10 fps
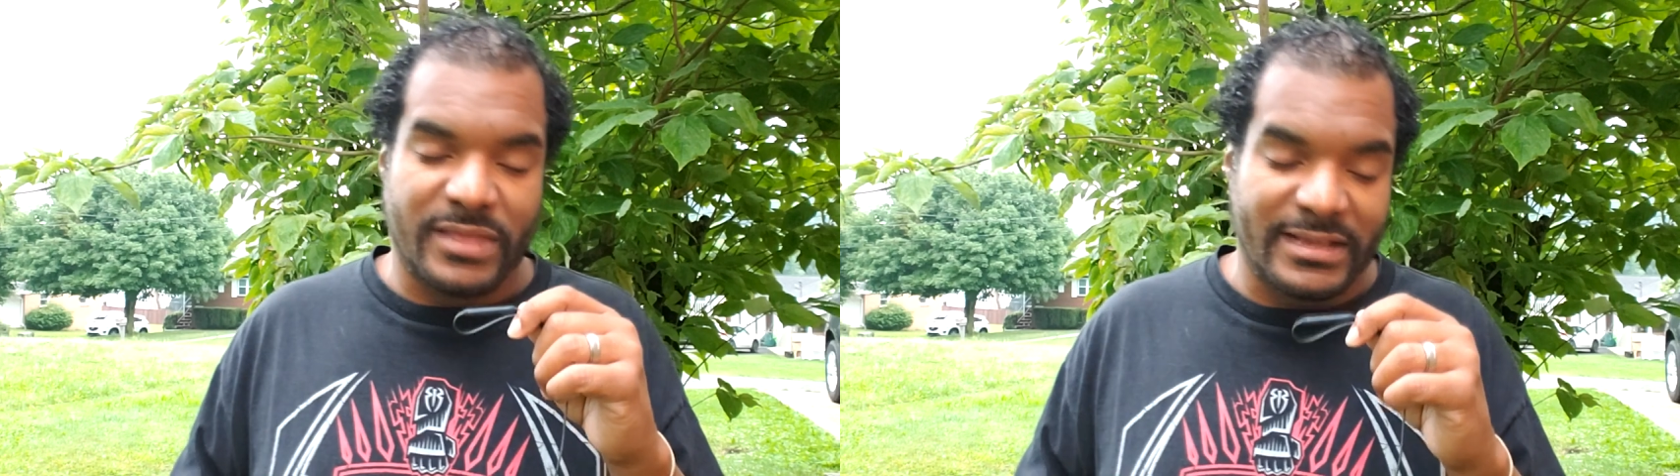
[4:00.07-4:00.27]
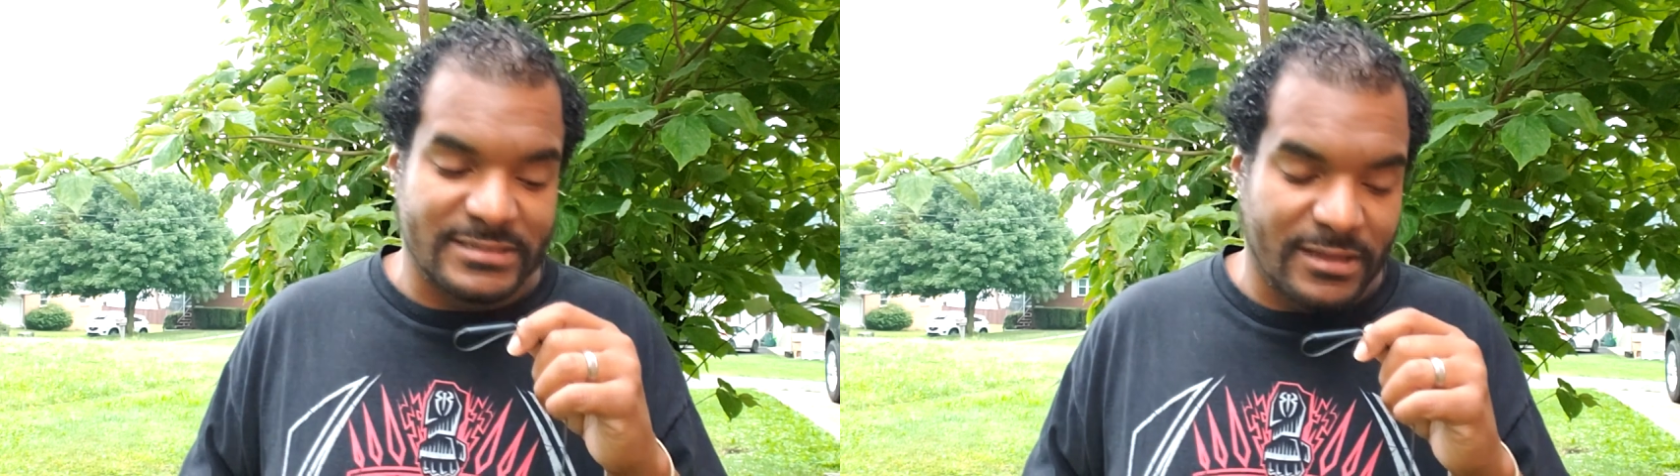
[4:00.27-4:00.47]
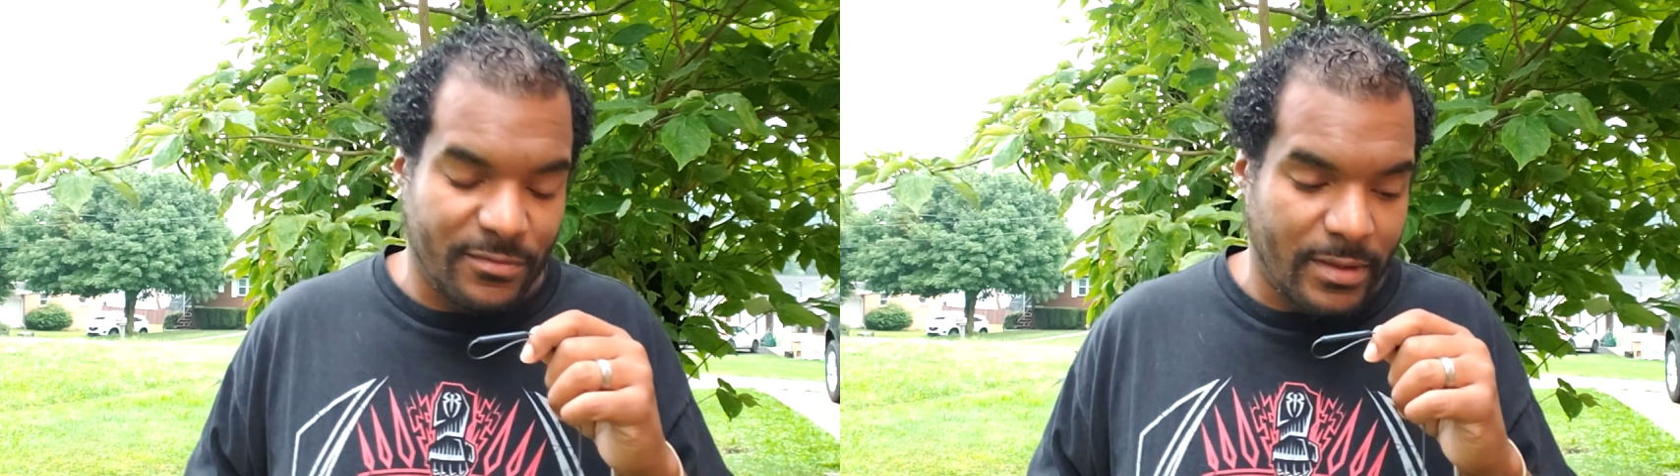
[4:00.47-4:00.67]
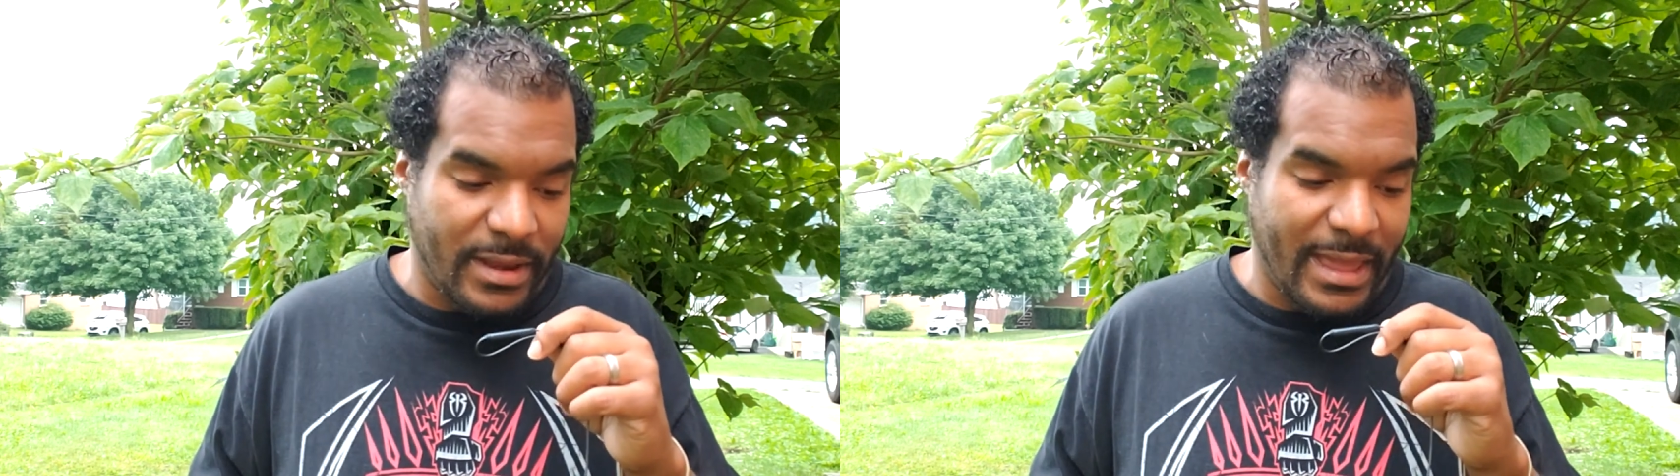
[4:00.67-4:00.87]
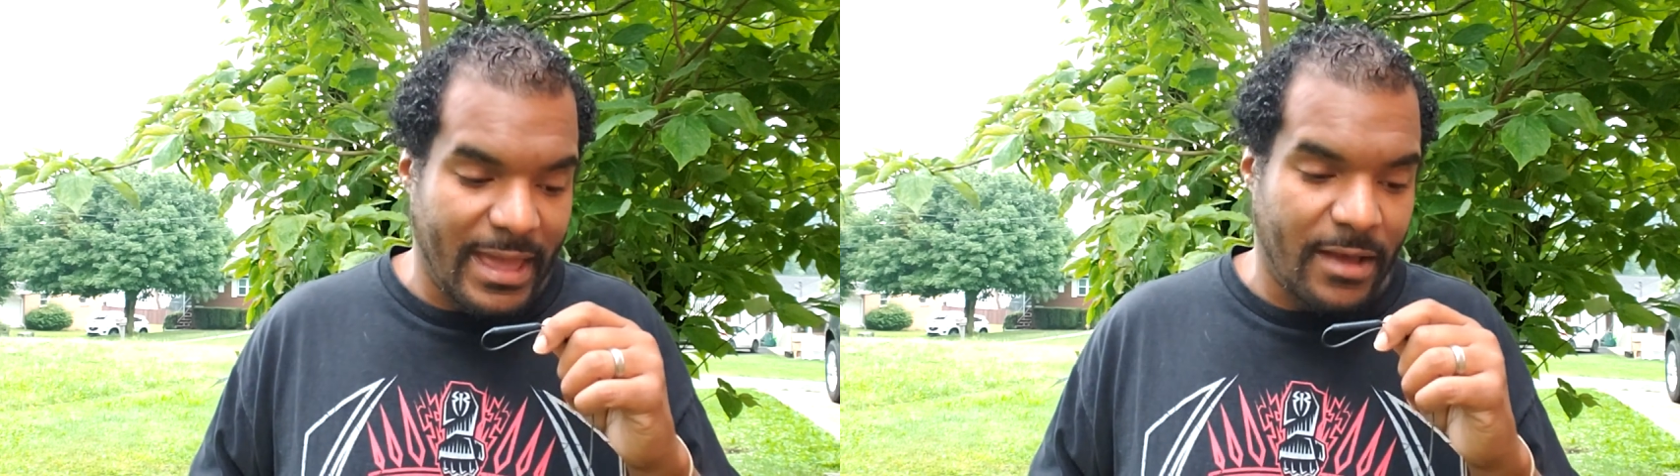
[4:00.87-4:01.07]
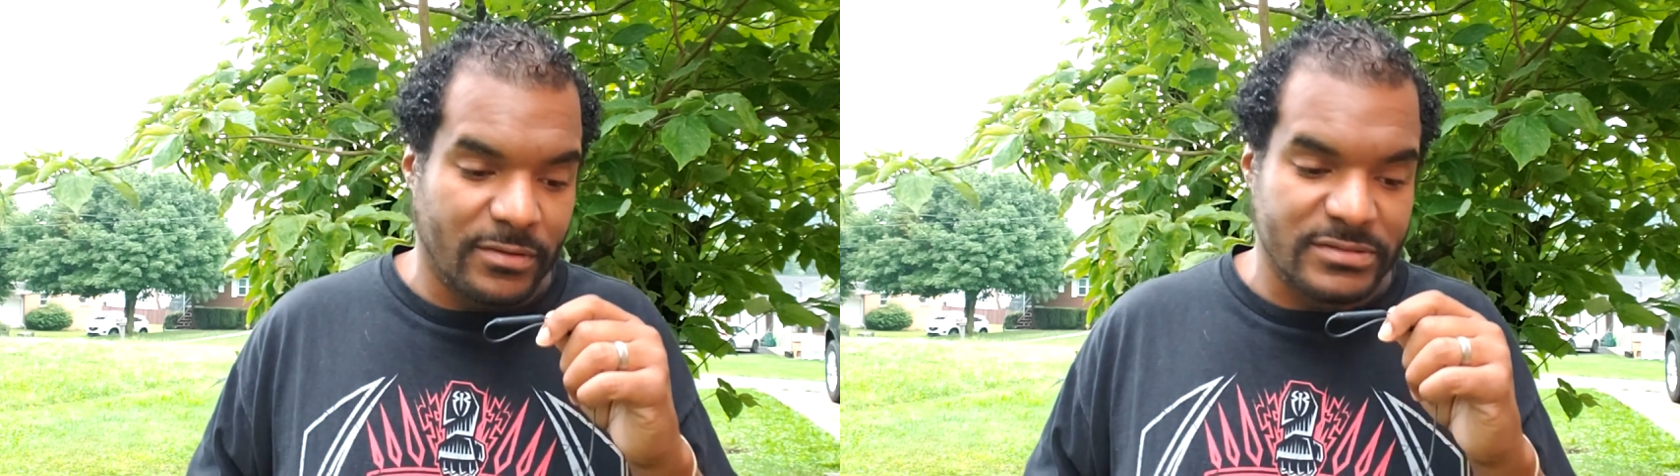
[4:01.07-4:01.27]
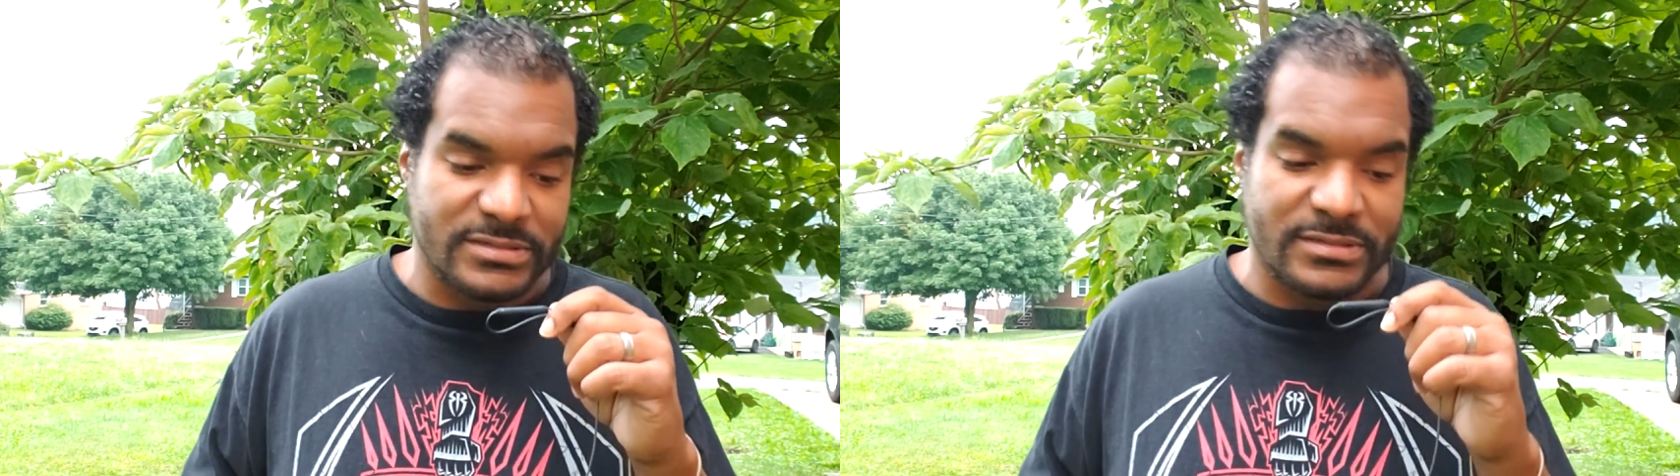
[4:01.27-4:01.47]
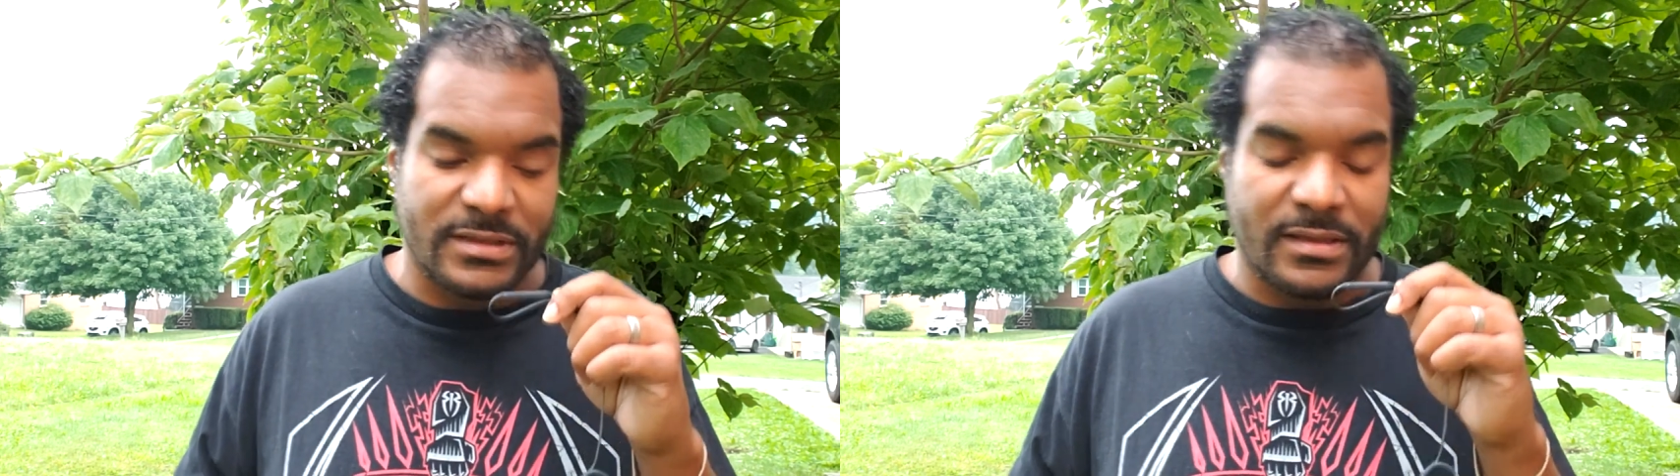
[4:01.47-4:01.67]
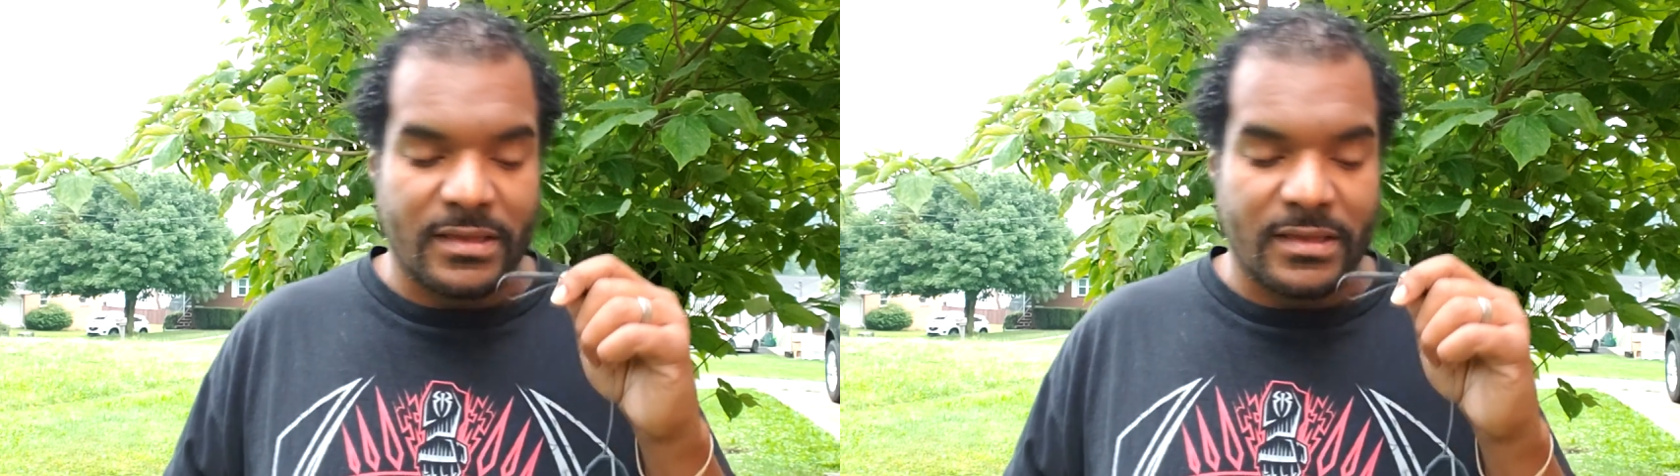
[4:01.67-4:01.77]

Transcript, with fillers: things done around the house,